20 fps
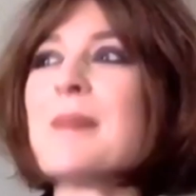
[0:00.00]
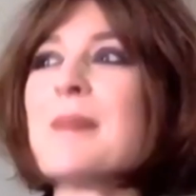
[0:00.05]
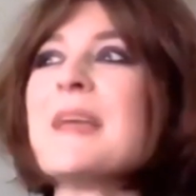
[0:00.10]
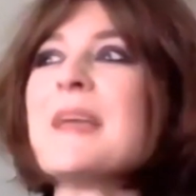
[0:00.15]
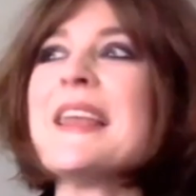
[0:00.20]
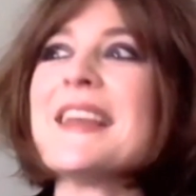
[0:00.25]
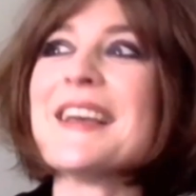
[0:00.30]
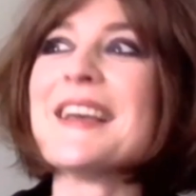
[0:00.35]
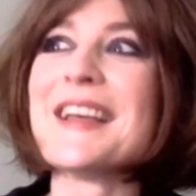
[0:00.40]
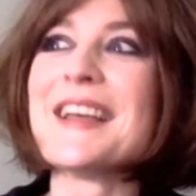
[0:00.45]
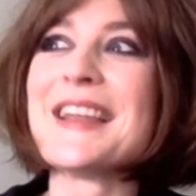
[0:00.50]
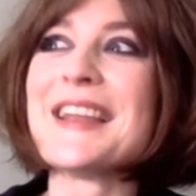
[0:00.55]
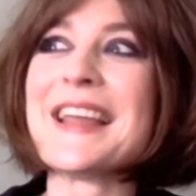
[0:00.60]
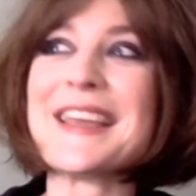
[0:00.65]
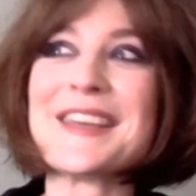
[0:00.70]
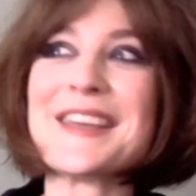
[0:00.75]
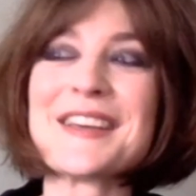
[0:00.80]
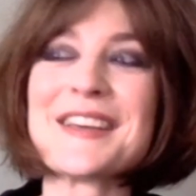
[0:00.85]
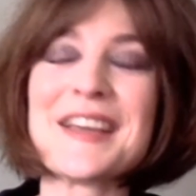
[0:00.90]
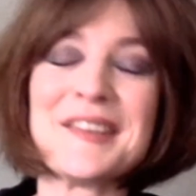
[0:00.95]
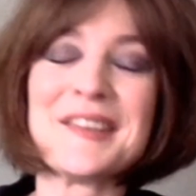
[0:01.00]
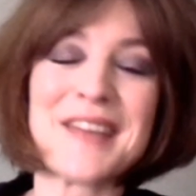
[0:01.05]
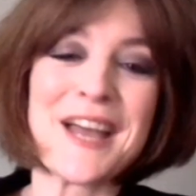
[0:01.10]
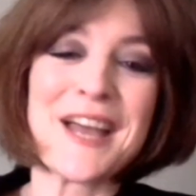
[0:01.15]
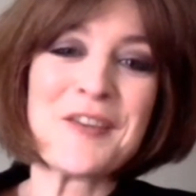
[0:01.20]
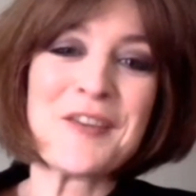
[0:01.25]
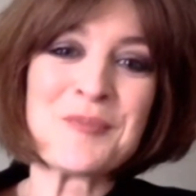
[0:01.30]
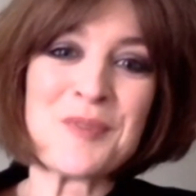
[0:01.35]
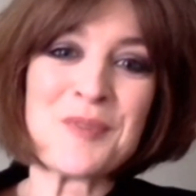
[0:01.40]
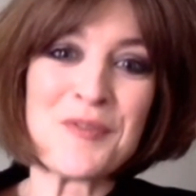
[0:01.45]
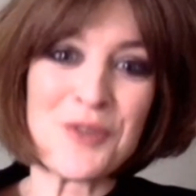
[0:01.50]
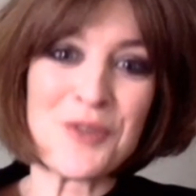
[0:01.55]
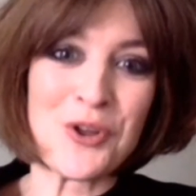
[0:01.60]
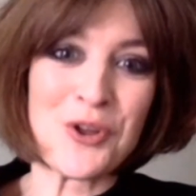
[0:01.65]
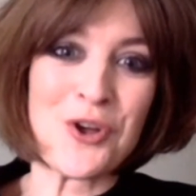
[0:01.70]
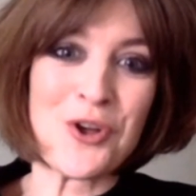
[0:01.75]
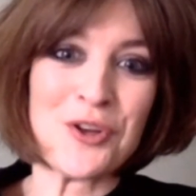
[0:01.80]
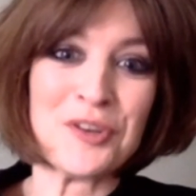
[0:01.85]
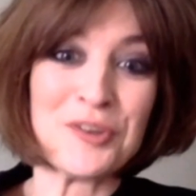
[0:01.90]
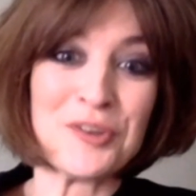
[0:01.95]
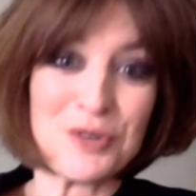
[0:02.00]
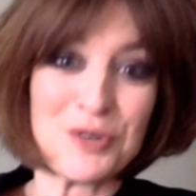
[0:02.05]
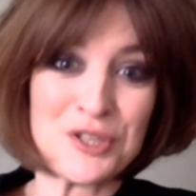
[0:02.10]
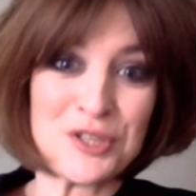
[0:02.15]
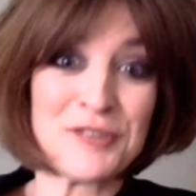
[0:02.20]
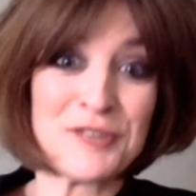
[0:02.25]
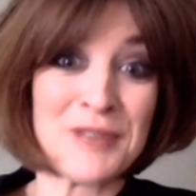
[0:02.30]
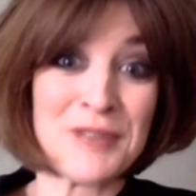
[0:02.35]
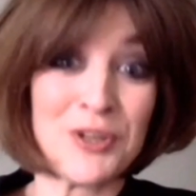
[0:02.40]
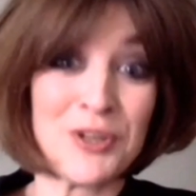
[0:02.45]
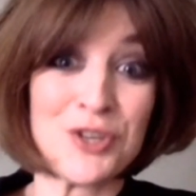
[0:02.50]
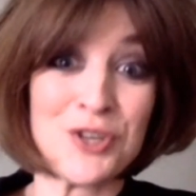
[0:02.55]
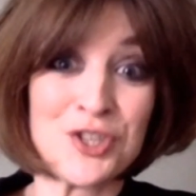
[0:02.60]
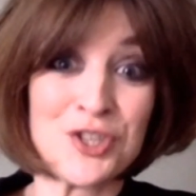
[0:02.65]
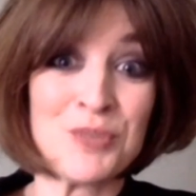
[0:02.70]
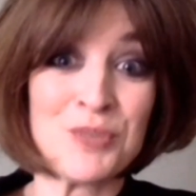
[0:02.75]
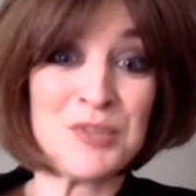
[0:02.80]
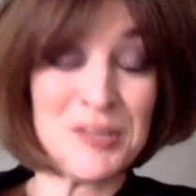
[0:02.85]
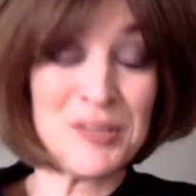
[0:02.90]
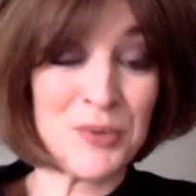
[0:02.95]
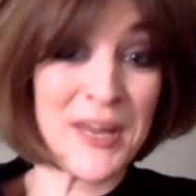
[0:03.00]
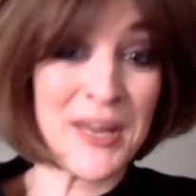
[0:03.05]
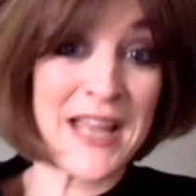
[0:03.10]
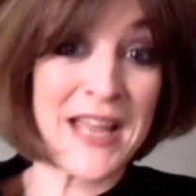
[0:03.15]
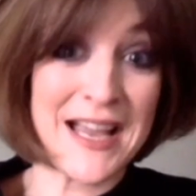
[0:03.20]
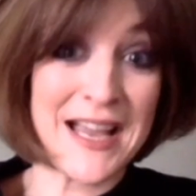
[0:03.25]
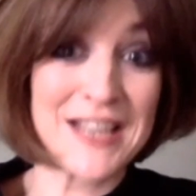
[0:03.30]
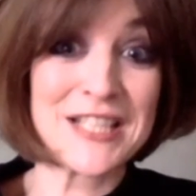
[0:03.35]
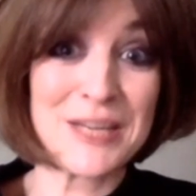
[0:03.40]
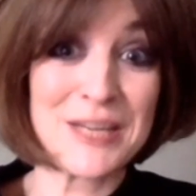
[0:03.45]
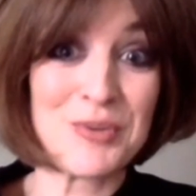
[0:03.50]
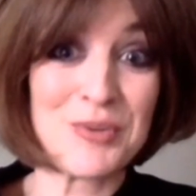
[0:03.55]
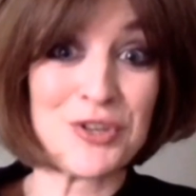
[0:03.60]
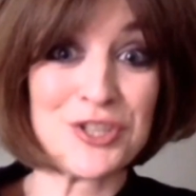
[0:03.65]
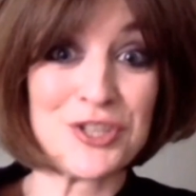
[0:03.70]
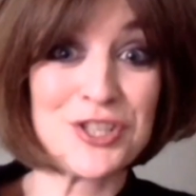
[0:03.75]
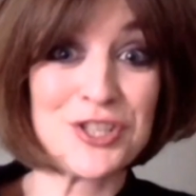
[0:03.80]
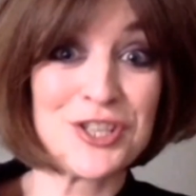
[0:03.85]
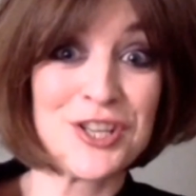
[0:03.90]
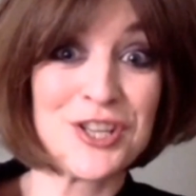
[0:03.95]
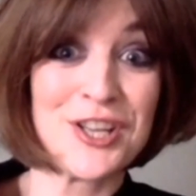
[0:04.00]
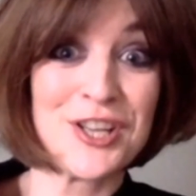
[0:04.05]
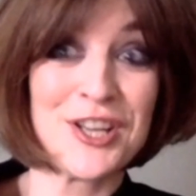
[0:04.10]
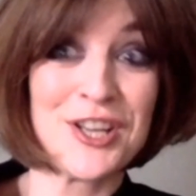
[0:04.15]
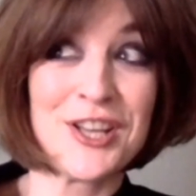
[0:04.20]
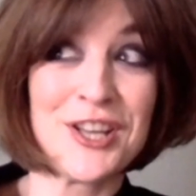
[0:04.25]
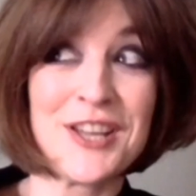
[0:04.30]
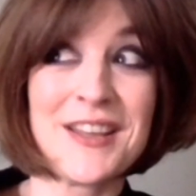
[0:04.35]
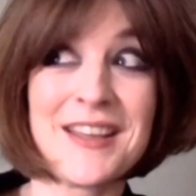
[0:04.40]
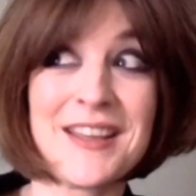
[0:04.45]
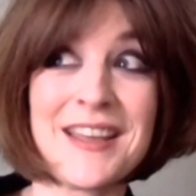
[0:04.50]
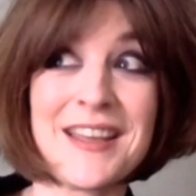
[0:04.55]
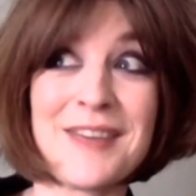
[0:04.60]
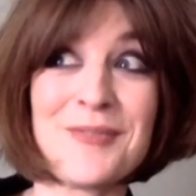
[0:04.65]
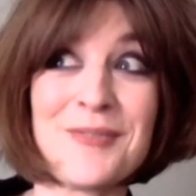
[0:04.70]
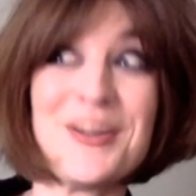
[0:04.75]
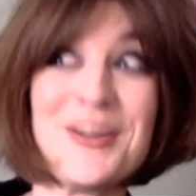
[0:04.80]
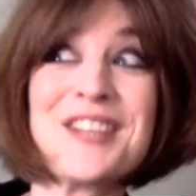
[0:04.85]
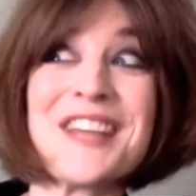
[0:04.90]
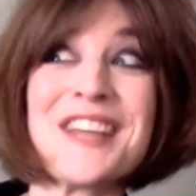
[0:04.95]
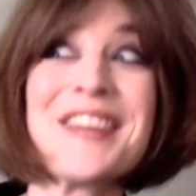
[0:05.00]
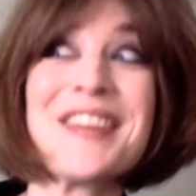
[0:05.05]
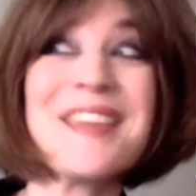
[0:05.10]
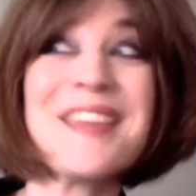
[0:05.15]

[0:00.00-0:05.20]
mean, like, aside from a full-on socialist revolution, which is what I actually want, let's